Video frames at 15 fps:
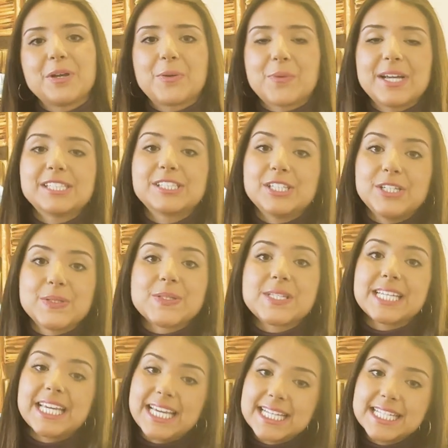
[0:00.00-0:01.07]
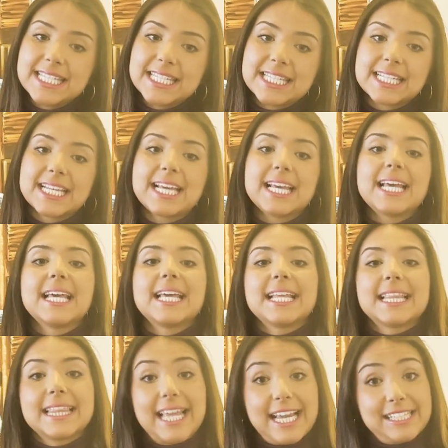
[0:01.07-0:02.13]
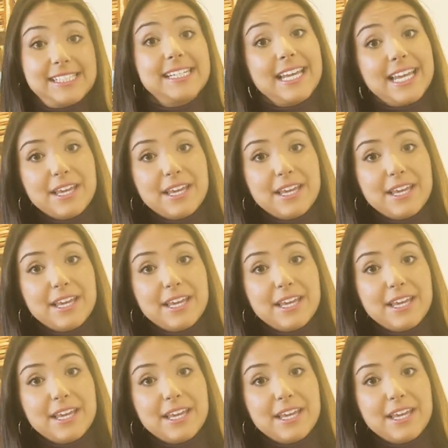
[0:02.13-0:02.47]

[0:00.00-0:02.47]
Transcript: great news is that